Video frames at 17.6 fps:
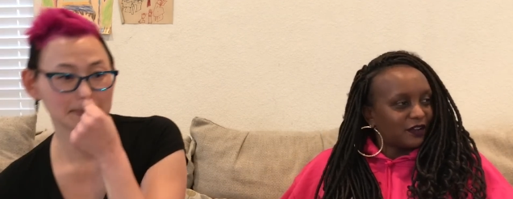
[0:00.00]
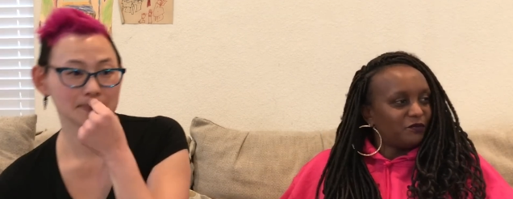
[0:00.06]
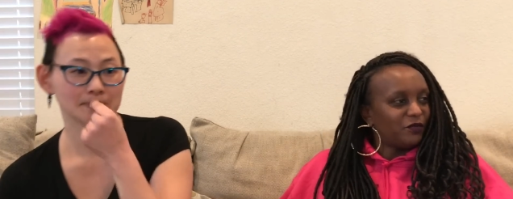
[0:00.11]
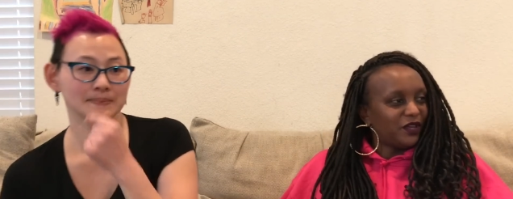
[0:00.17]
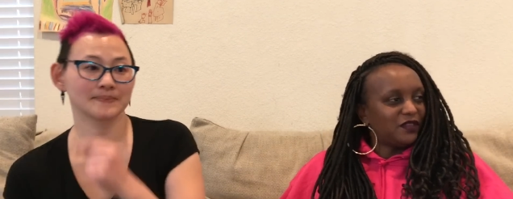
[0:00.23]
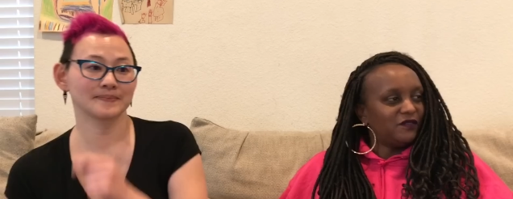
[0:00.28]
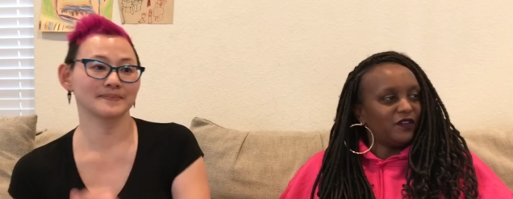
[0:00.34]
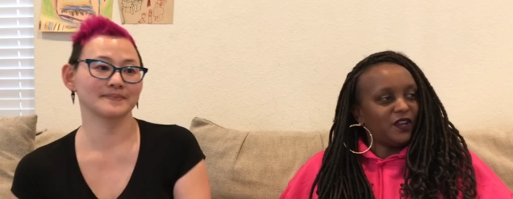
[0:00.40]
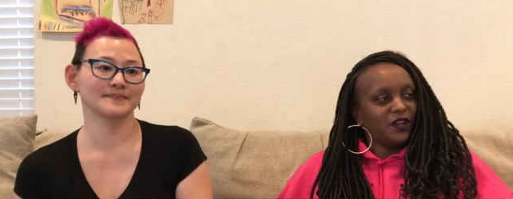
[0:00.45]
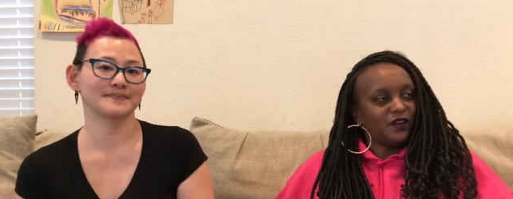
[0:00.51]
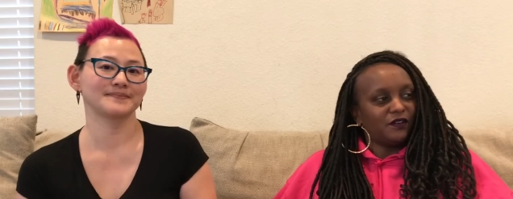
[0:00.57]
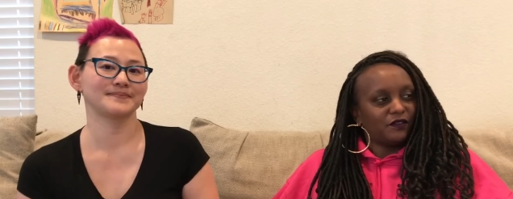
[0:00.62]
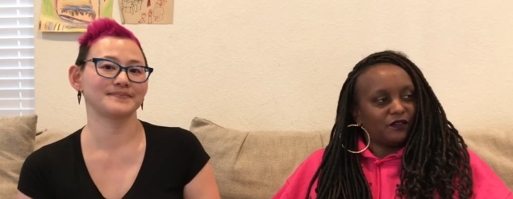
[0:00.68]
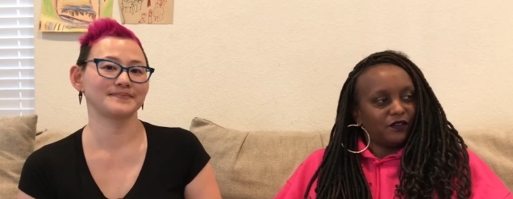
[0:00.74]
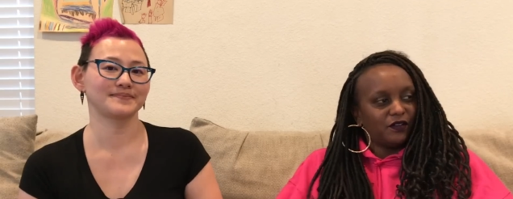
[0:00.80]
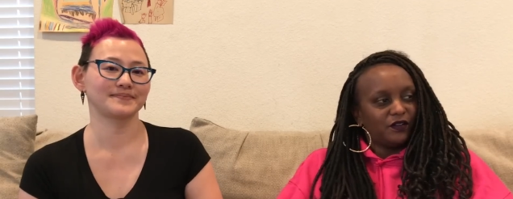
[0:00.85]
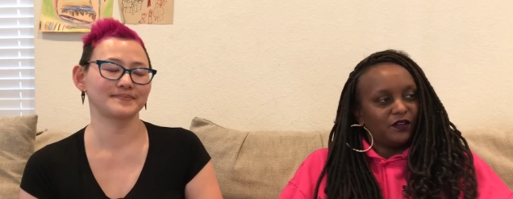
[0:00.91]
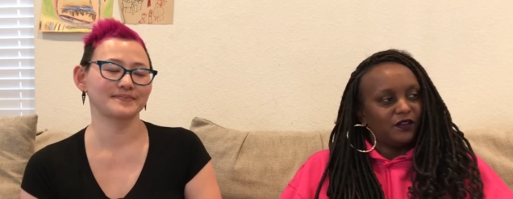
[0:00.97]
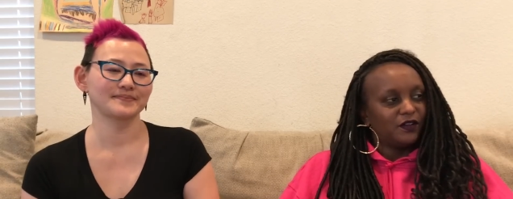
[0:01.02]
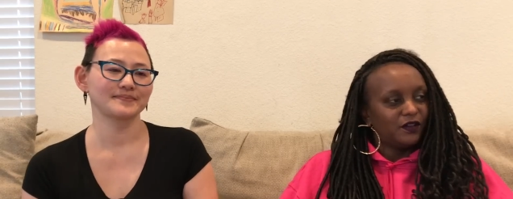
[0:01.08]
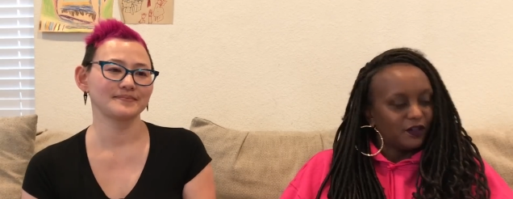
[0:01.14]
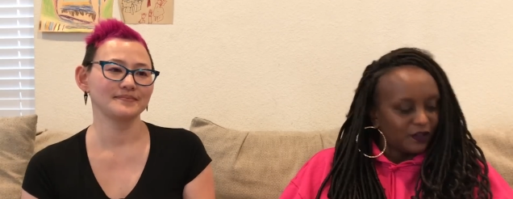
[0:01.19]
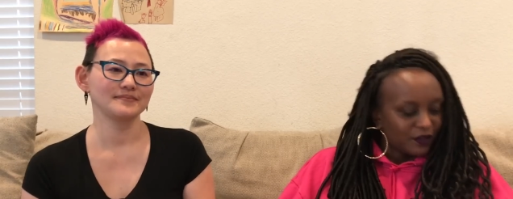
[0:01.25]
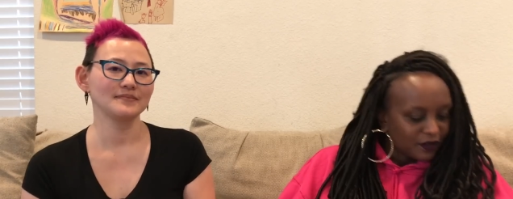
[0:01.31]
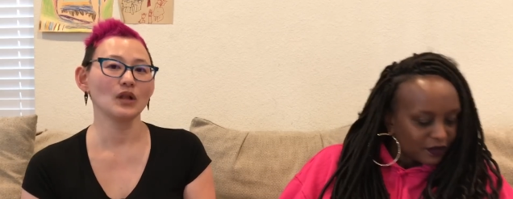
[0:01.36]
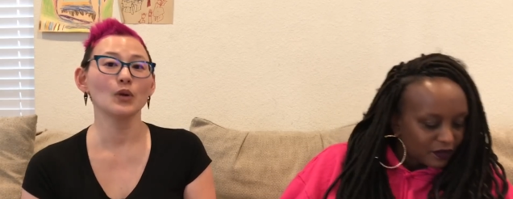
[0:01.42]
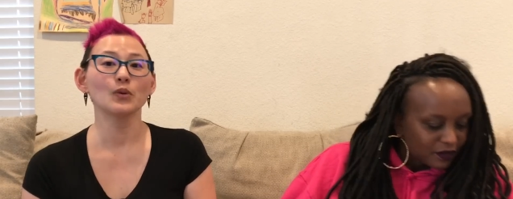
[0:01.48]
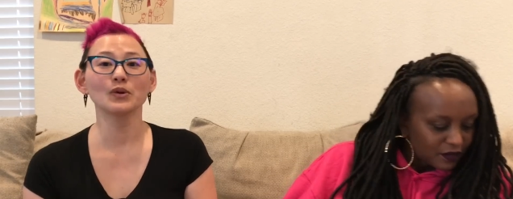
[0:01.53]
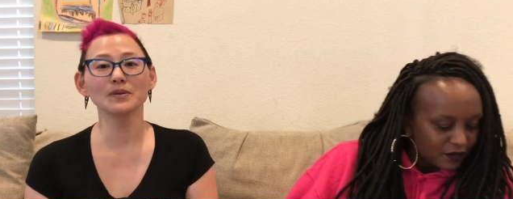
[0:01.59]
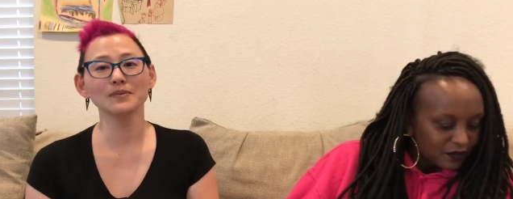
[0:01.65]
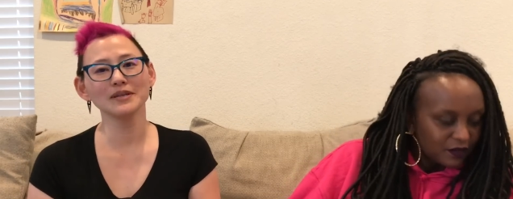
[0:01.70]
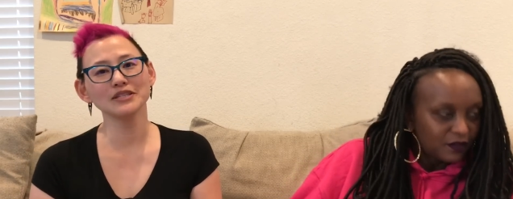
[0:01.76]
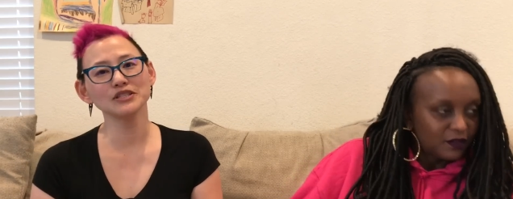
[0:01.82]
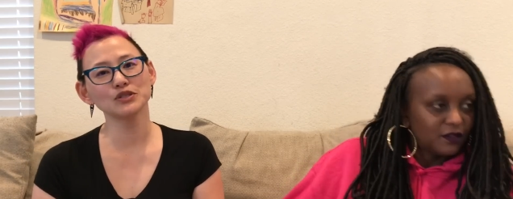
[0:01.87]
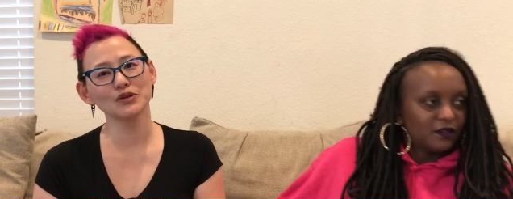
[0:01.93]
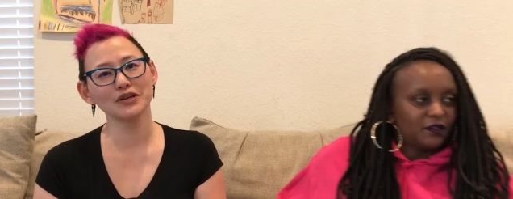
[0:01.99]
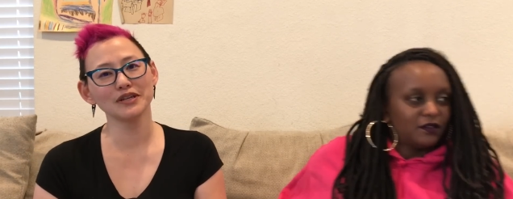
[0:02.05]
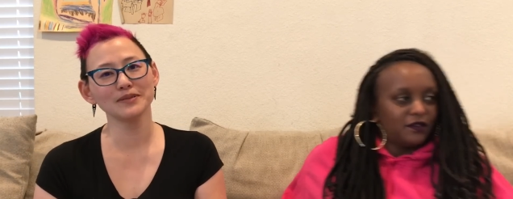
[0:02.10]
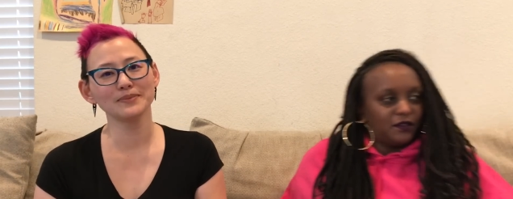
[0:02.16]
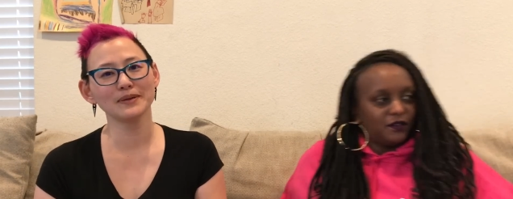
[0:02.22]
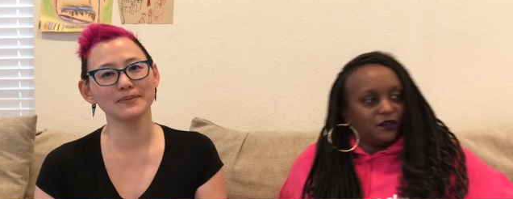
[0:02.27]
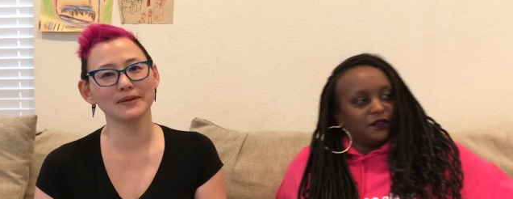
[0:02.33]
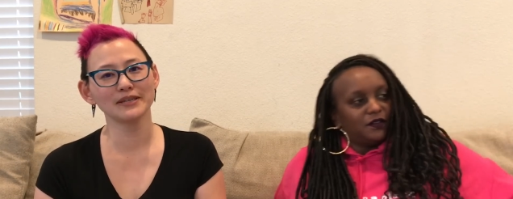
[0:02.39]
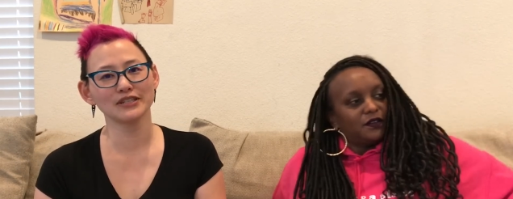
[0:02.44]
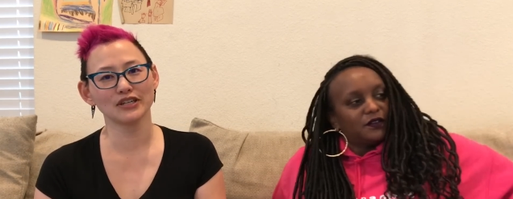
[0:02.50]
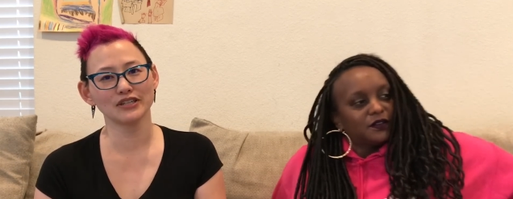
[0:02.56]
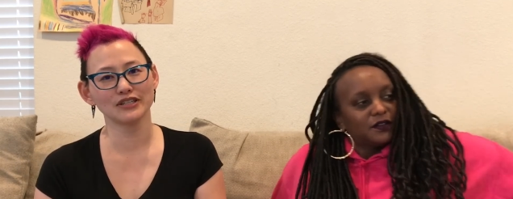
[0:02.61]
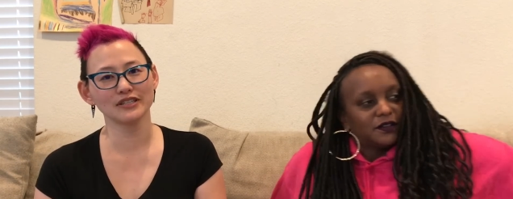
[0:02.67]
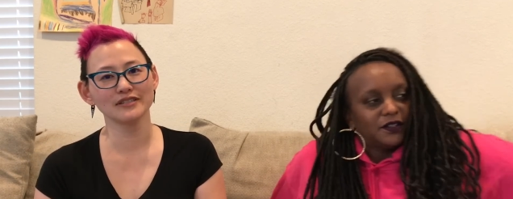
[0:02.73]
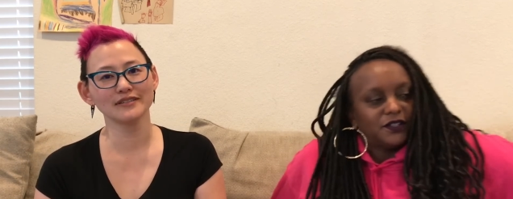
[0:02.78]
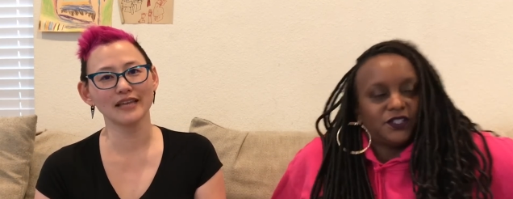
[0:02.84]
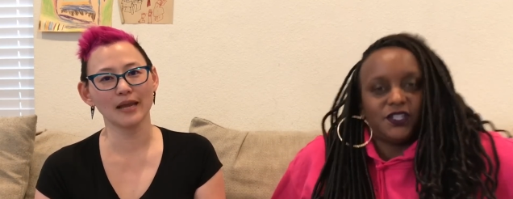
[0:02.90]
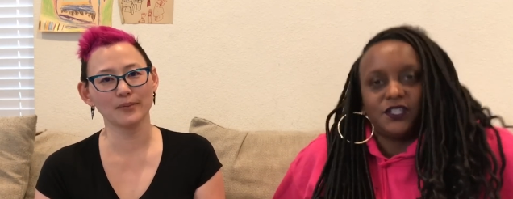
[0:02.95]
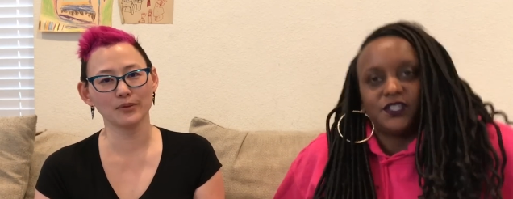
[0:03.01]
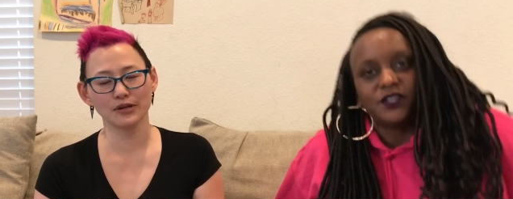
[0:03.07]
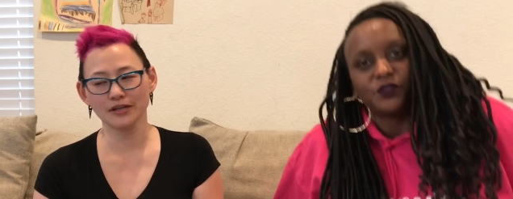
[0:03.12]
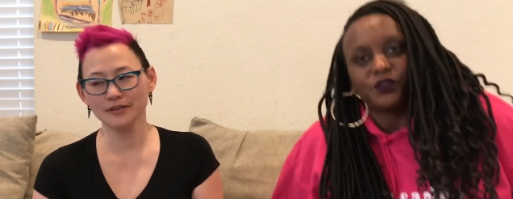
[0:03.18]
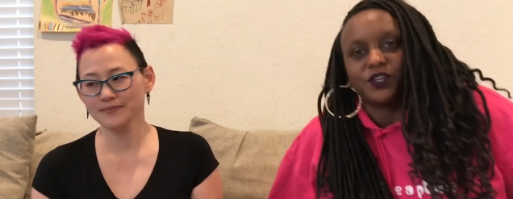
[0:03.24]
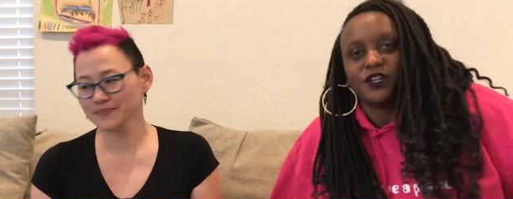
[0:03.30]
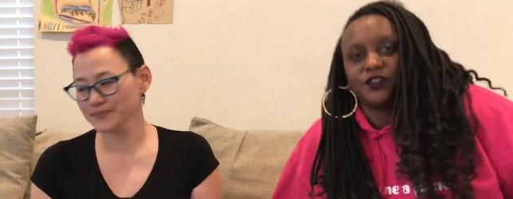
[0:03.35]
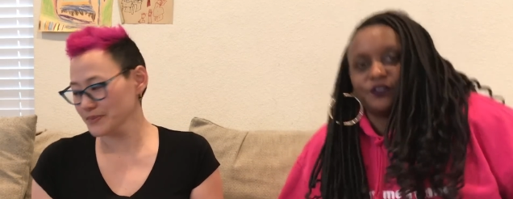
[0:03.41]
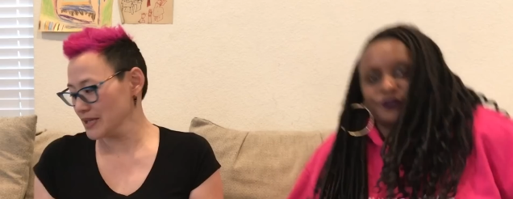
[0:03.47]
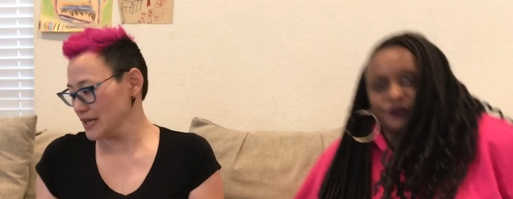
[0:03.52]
Speaker 1: Come be in the video.
Speaker 2: We're being joined by my daughter, Gamera. She's so cute.